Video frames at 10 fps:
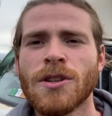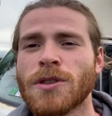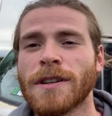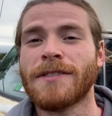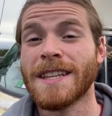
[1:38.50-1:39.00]

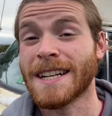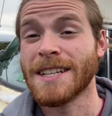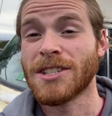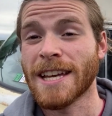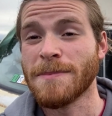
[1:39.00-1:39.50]
Trying to fit the
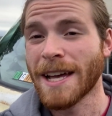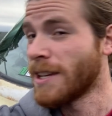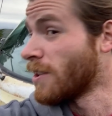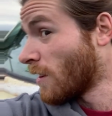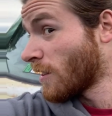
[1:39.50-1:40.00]
cliche better,
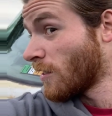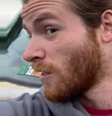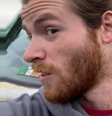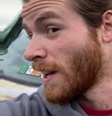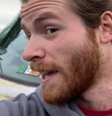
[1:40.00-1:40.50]
you know. I got the
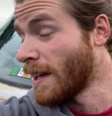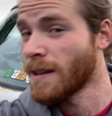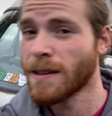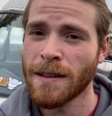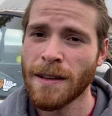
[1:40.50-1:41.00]
long hair,
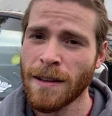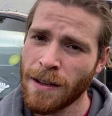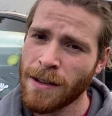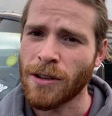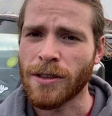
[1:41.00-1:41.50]

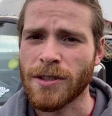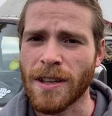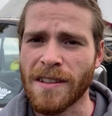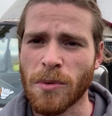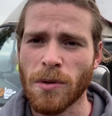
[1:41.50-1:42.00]
got the
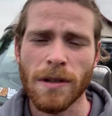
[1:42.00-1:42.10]
surfboard.